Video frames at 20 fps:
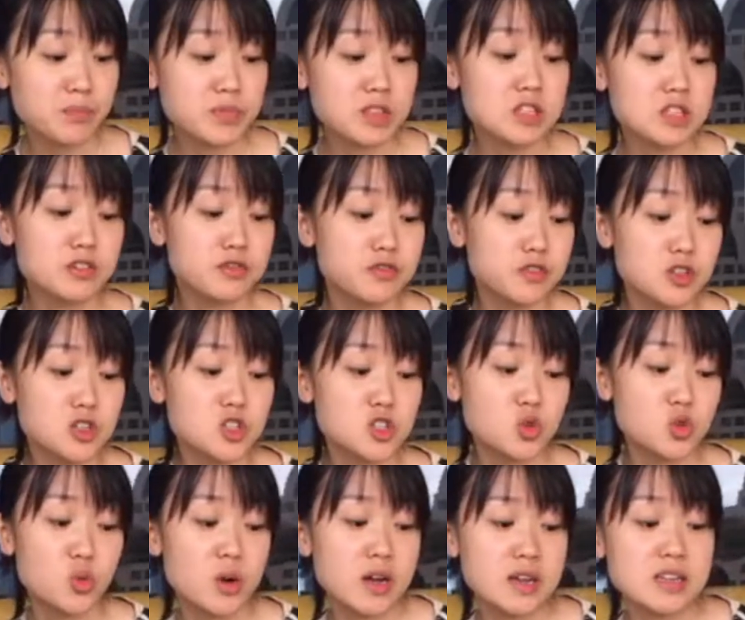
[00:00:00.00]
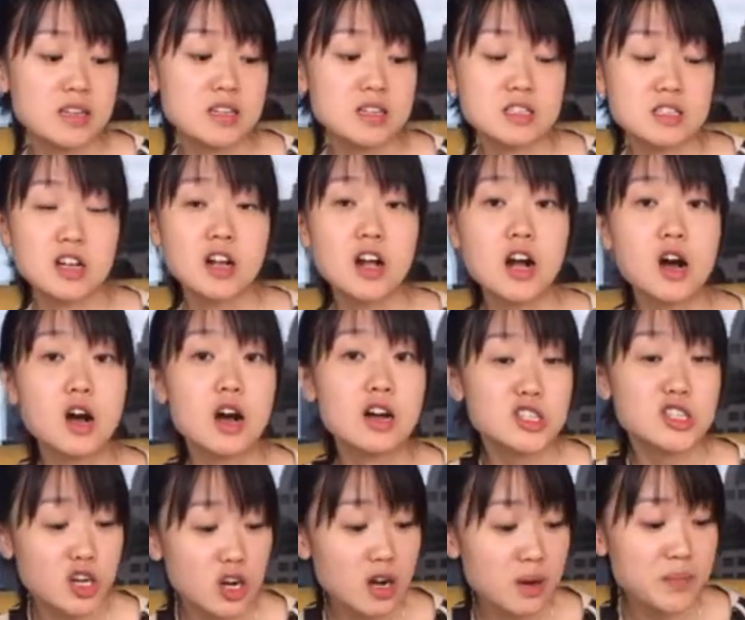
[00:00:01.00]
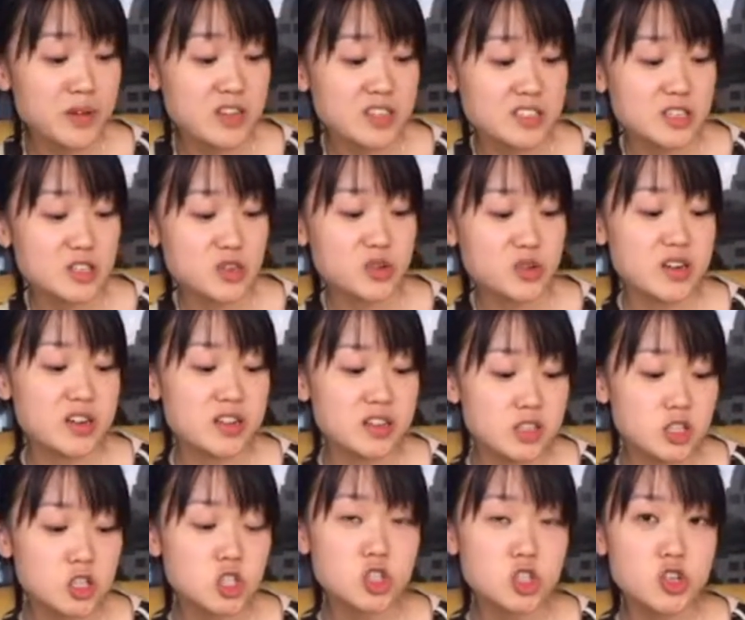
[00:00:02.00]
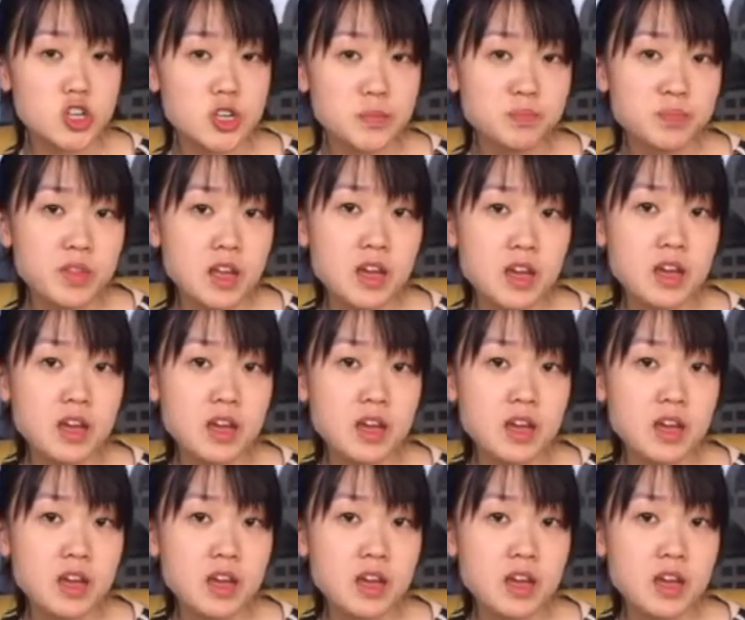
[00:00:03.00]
The first one is hot topics in your industry.